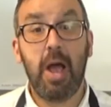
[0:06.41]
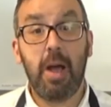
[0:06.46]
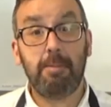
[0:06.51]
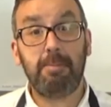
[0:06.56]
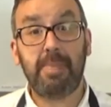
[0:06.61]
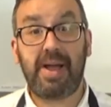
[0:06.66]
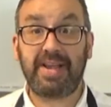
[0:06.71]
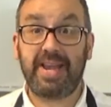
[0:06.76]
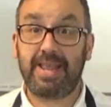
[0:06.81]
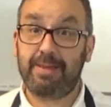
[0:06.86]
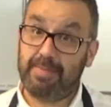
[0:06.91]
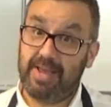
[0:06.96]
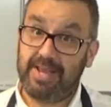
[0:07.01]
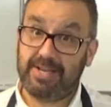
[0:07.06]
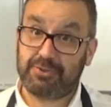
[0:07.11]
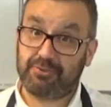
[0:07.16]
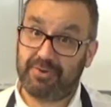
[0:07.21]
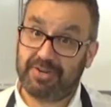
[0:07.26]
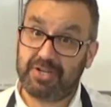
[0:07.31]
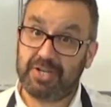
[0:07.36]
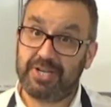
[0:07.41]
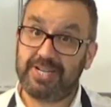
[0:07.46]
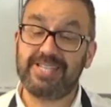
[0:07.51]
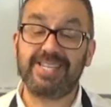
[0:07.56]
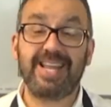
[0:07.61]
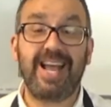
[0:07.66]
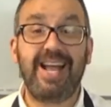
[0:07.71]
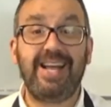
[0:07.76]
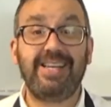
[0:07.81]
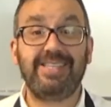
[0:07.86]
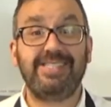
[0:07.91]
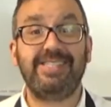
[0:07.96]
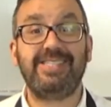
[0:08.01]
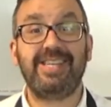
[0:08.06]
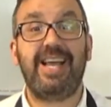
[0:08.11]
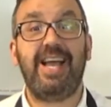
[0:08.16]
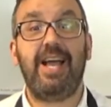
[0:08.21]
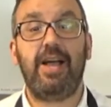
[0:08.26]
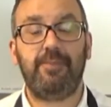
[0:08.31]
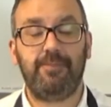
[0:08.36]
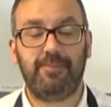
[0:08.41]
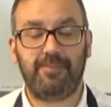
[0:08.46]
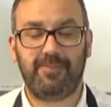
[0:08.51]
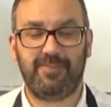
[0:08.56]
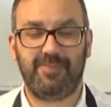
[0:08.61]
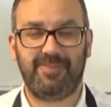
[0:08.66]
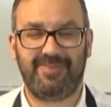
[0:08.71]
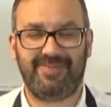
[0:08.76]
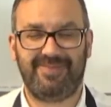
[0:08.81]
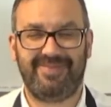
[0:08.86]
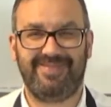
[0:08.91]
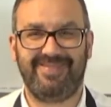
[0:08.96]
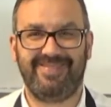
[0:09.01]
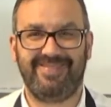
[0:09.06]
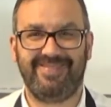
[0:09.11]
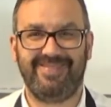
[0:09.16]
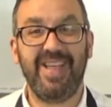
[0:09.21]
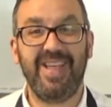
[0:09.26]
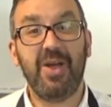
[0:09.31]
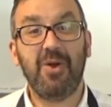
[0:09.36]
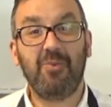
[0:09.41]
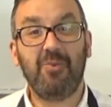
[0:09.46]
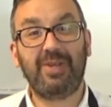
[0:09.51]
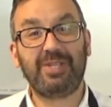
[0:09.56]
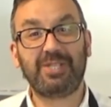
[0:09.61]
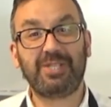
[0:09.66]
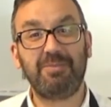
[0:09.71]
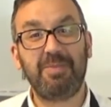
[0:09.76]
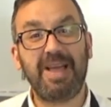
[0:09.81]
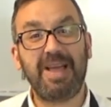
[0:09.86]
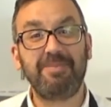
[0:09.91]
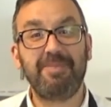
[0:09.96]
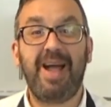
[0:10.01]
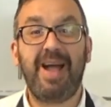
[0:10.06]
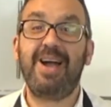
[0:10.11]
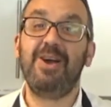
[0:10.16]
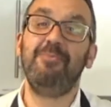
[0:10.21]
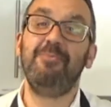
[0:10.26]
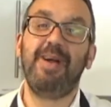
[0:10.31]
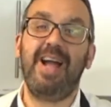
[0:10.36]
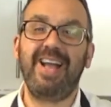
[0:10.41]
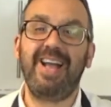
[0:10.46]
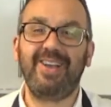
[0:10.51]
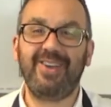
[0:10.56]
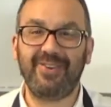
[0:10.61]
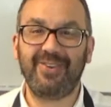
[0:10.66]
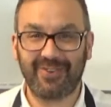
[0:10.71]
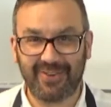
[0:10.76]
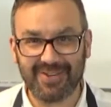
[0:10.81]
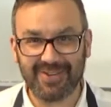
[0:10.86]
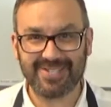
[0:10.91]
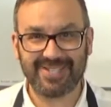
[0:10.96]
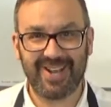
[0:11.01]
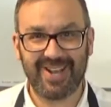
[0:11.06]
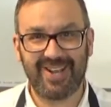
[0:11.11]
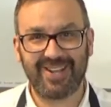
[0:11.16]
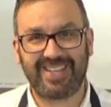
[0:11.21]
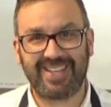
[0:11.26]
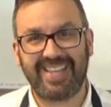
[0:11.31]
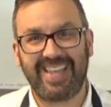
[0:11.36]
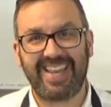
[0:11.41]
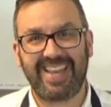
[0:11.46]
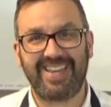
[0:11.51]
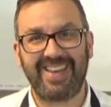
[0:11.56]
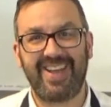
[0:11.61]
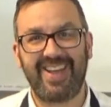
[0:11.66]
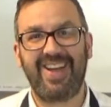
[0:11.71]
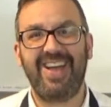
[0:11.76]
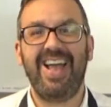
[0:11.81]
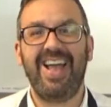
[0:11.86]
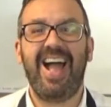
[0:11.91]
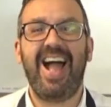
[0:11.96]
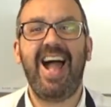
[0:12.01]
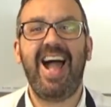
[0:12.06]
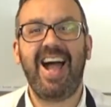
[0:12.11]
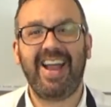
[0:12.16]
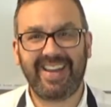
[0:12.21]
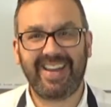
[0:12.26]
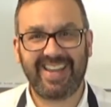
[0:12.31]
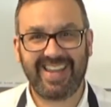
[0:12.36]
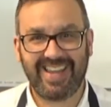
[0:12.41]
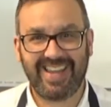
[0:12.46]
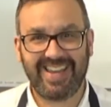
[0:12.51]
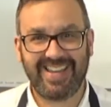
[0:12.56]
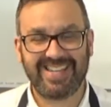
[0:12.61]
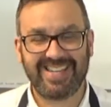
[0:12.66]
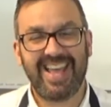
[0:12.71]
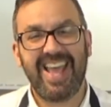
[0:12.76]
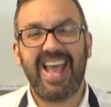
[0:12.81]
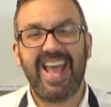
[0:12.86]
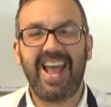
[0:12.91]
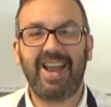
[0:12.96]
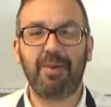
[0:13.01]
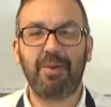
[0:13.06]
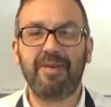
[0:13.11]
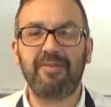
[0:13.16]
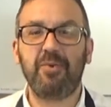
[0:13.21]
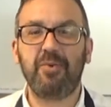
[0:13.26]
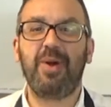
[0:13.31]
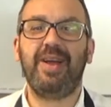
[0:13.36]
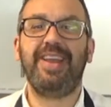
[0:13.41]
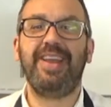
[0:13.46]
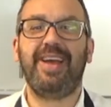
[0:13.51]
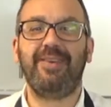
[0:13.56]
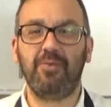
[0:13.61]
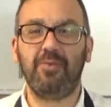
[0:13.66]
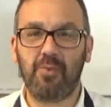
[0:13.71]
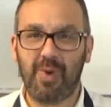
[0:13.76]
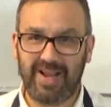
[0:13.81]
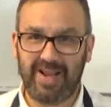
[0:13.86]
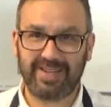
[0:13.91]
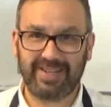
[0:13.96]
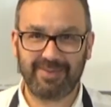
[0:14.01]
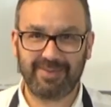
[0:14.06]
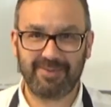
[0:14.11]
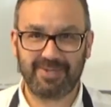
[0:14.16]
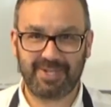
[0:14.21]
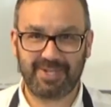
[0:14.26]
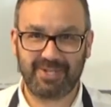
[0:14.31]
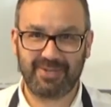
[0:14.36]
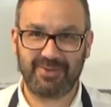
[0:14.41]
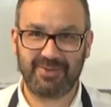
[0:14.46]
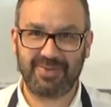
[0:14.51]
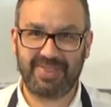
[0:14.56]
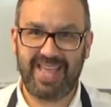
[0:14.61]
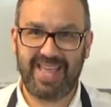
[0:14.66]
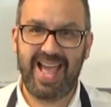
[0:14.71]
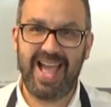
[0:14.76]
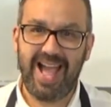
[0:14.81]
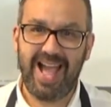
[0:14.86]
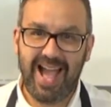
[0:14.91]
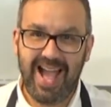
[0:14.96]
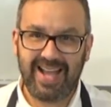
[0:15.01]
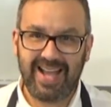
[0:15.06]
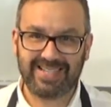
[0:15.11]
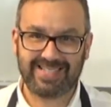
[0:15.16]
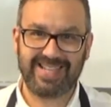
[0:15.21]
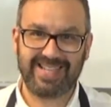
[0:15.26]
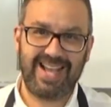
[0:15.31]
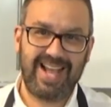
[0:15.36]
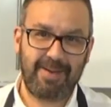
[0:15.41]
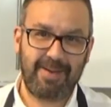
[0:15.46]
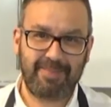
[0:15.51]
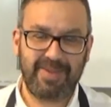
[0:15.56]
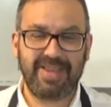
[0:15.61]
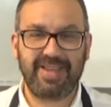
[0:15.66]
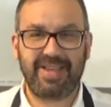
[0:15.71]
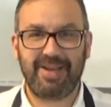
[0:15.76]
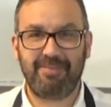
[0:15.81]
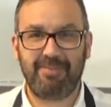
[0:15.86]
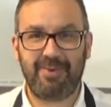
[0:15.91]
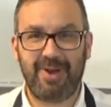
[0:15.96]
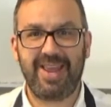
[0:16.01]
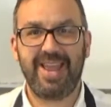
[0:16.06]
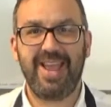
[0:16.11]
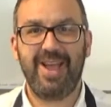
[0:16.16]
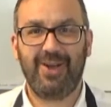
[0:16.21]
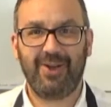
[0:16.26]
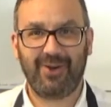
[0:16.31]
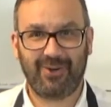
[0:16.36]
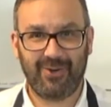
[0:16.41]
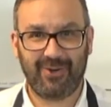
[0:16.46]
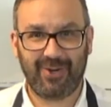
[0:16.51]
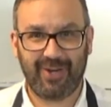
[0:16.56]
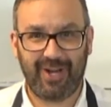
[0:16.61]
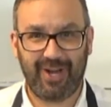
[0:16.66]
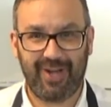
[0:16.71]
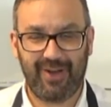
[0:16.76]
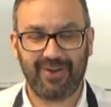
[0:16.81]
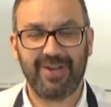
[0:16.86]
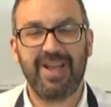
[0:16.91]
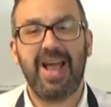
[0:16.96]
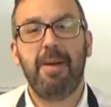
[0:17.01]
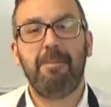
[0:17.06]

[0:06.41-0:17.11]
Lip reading: My name is Richard and well, shwmae pawb and croeso a coginio ar y hyd. Hello everyone and welcome to the at Happy Cymru cook along.